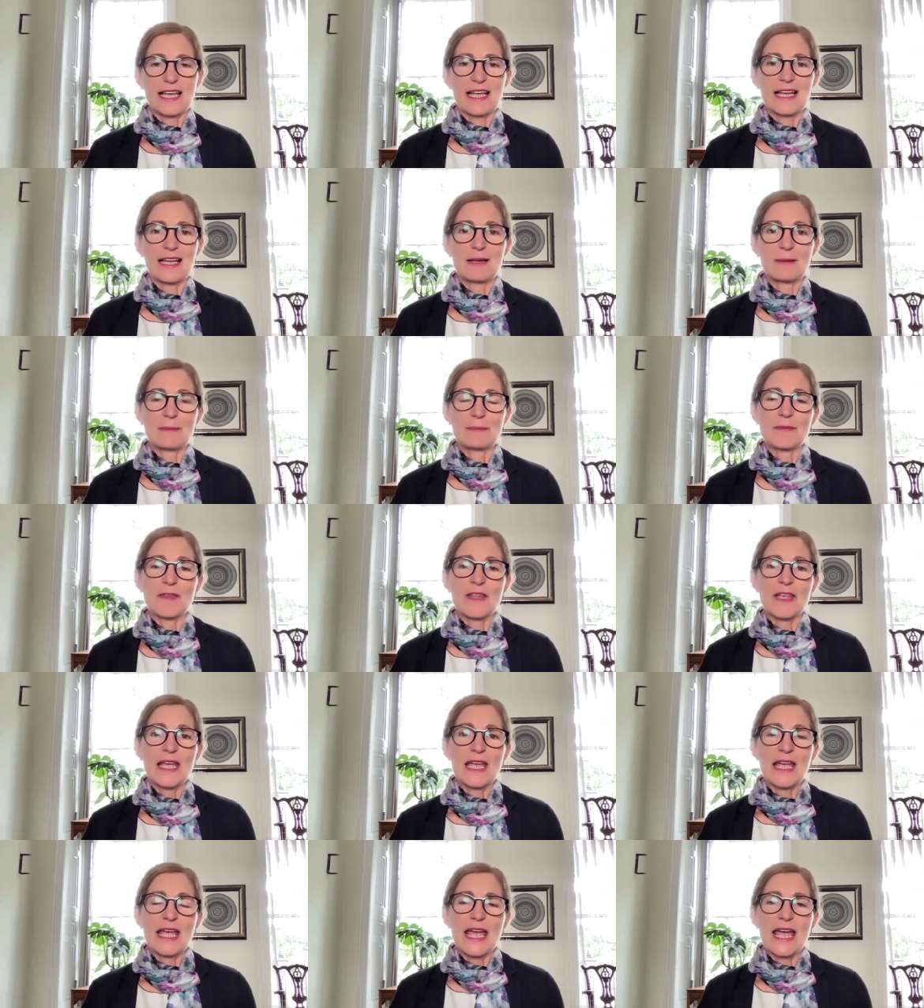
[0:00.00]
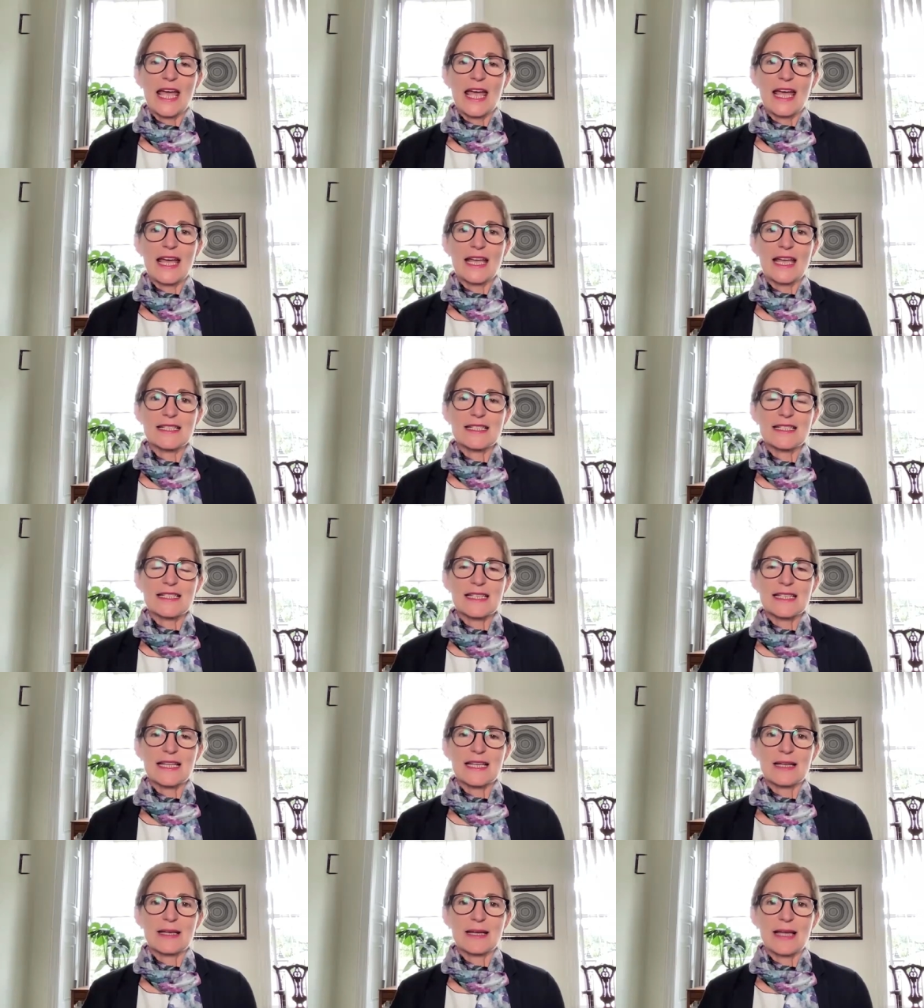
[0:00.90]
and
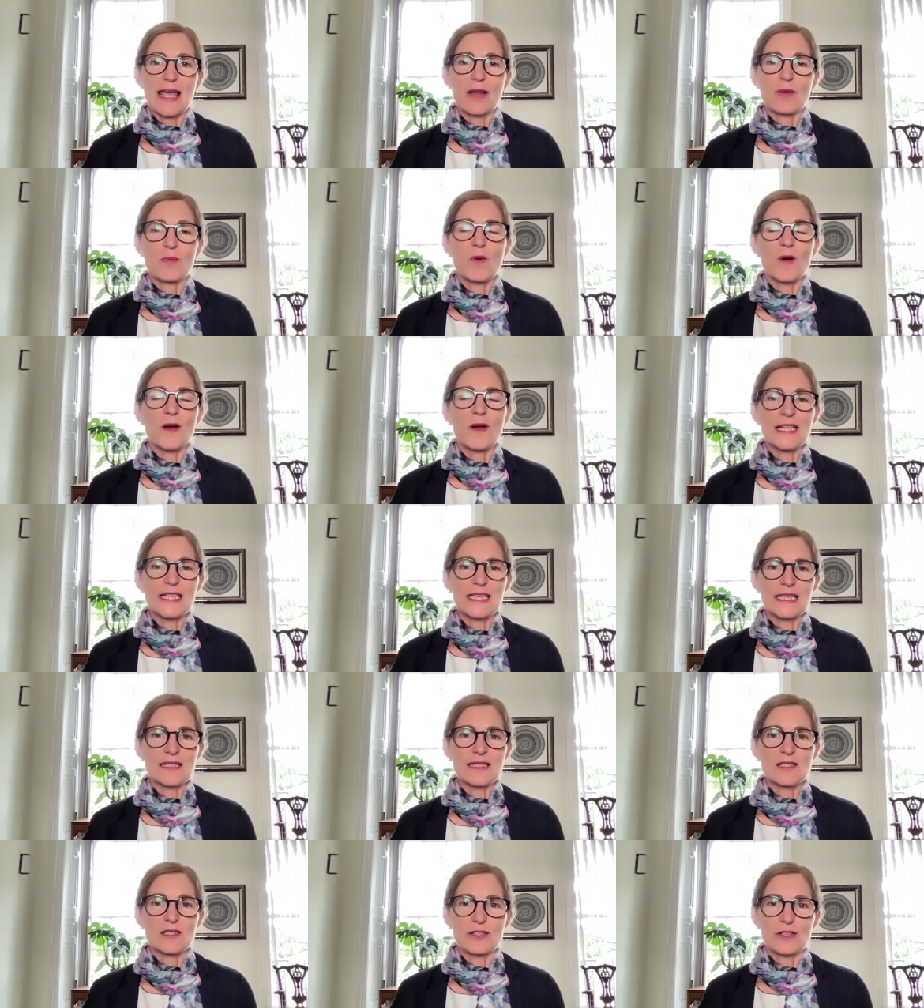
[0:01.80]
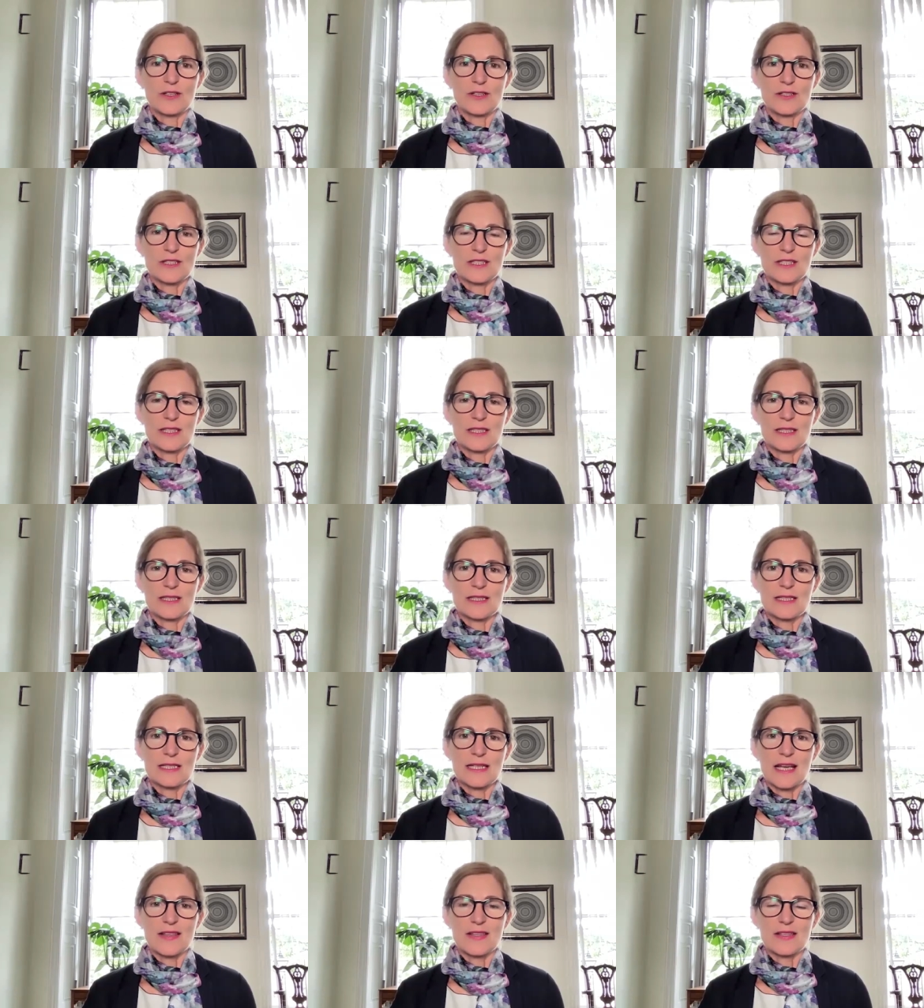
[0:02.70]
what he's learned that
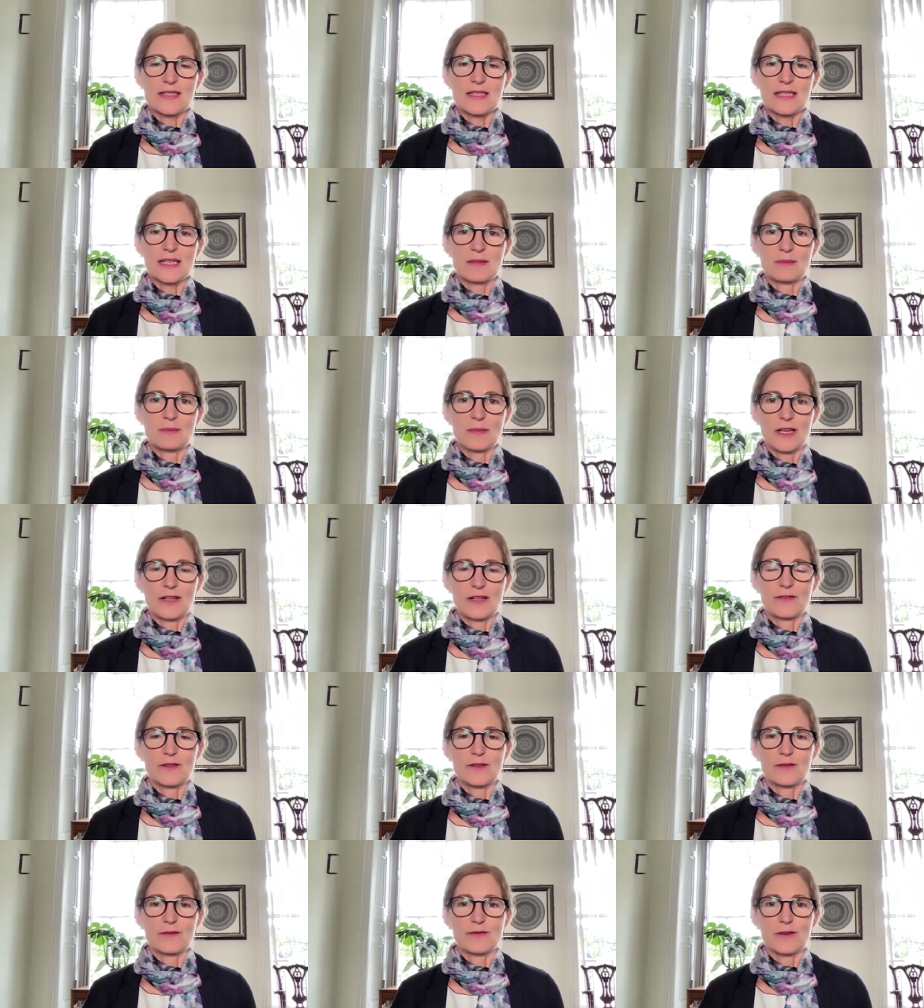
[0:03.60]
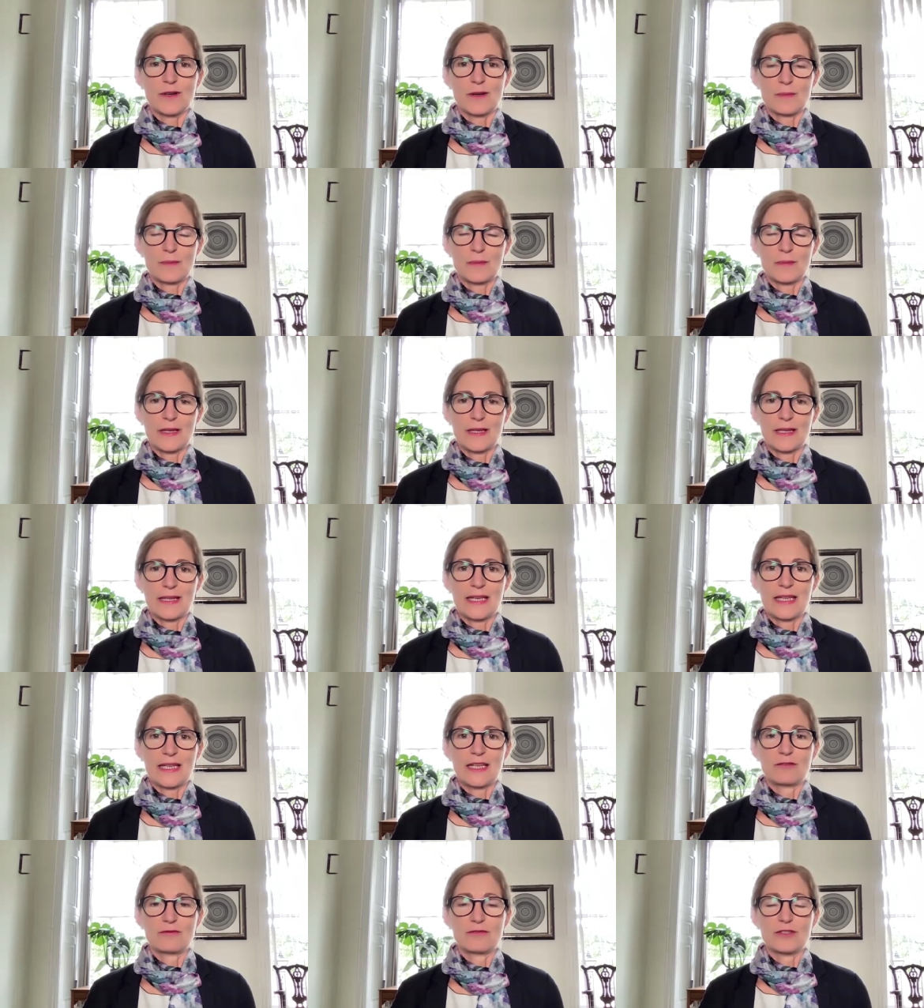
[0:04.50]
others can benefit from
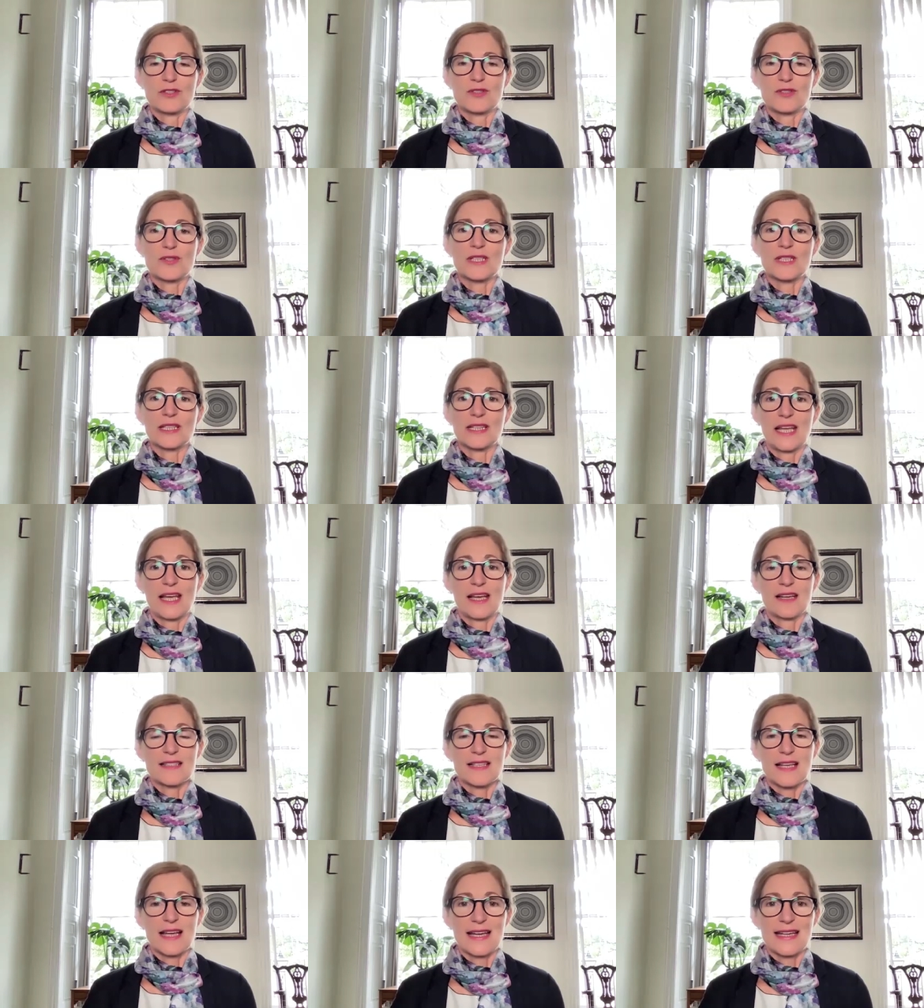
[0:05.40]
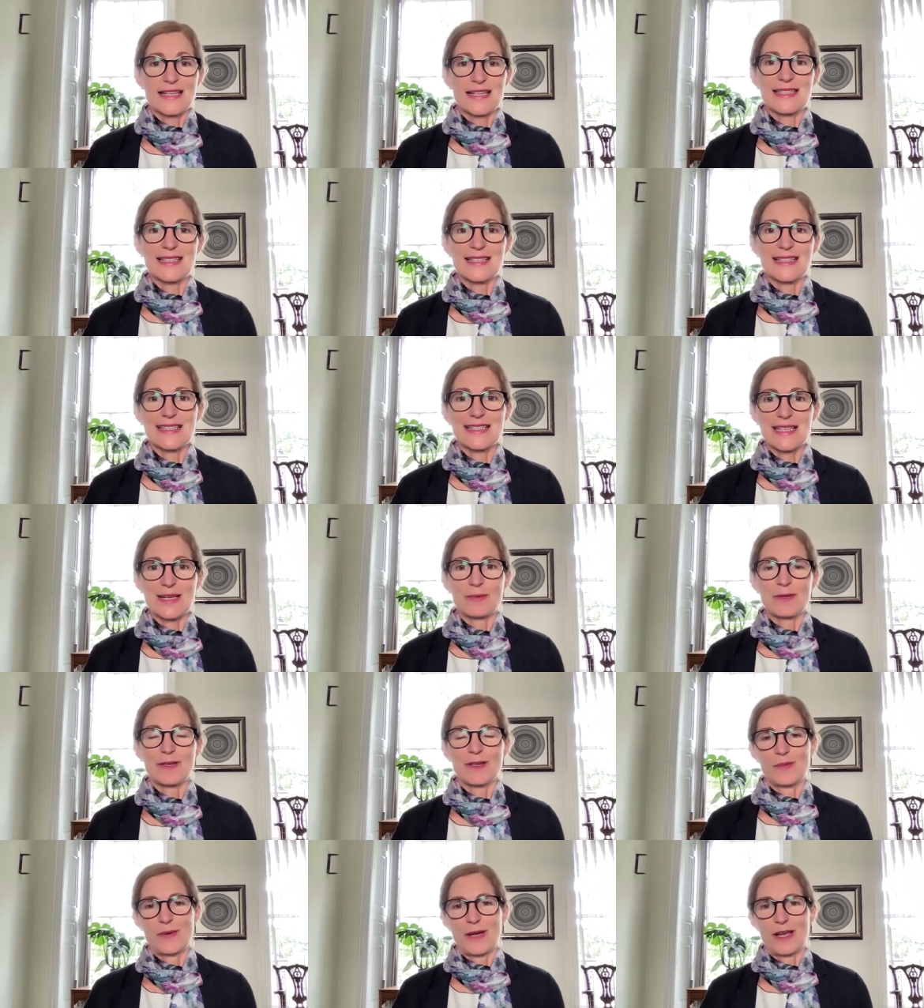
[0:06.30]
in reducing their anxiety and
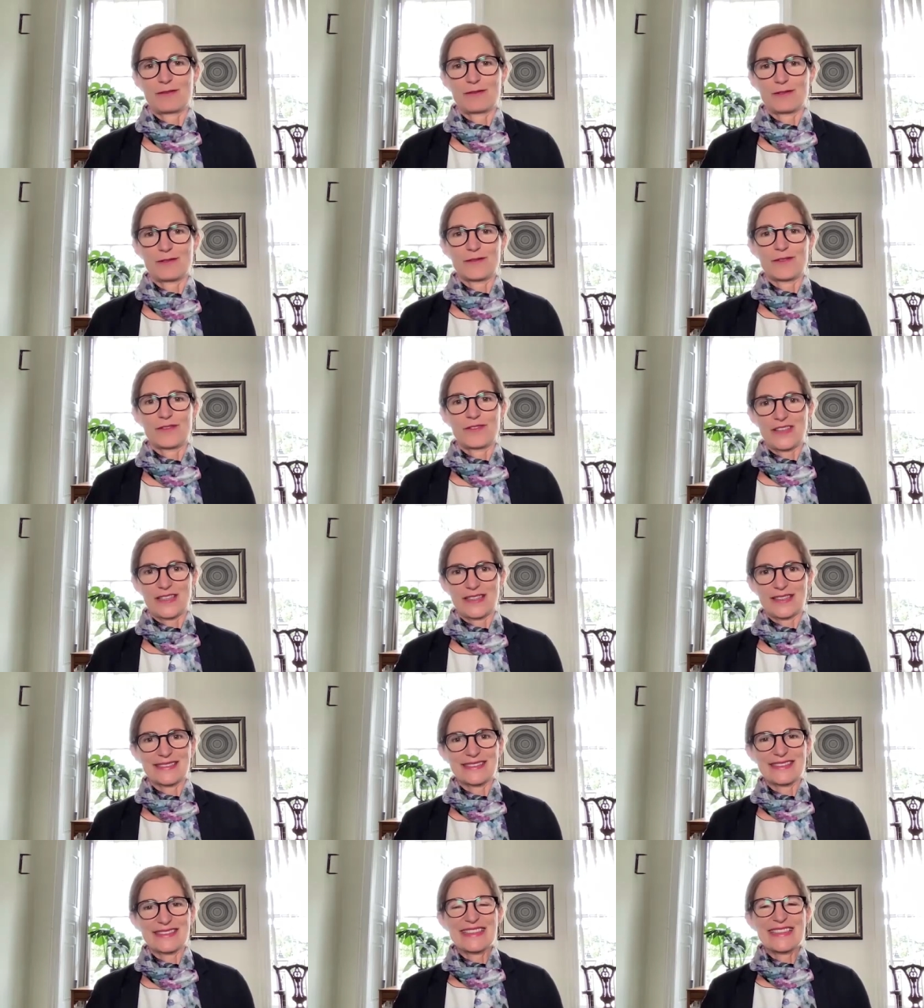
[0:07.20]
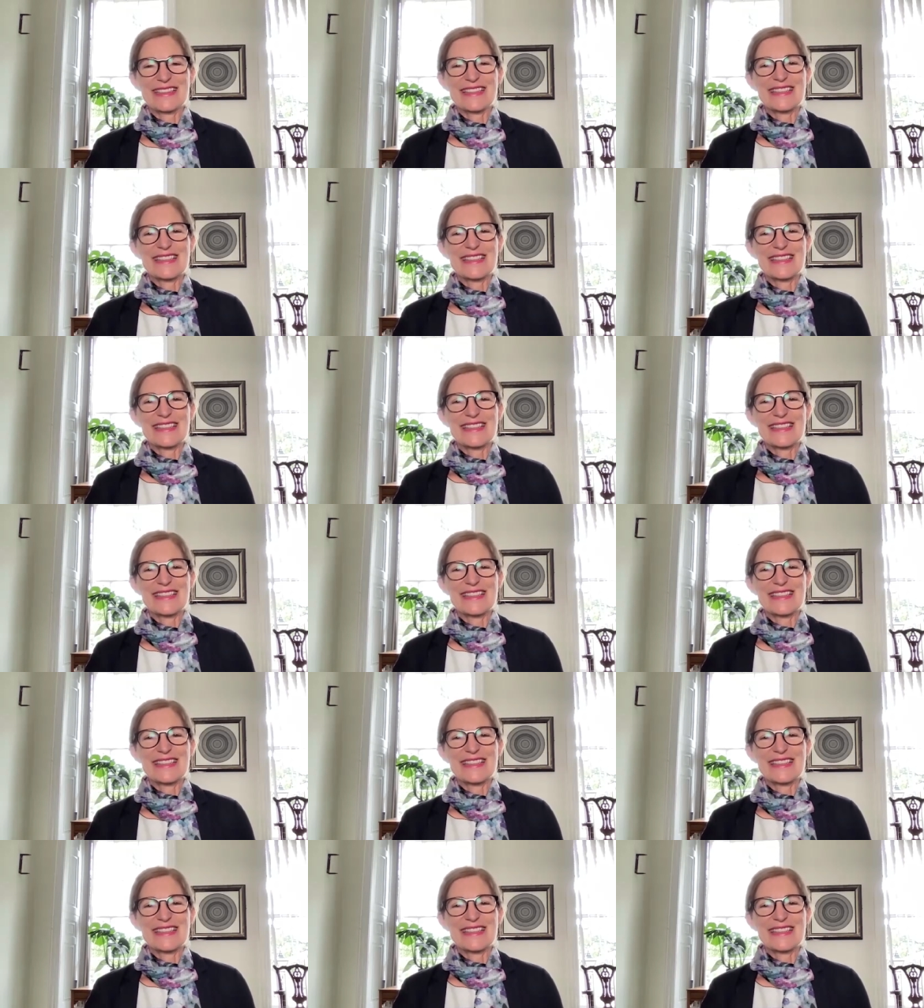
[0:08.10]
stepping away from fear.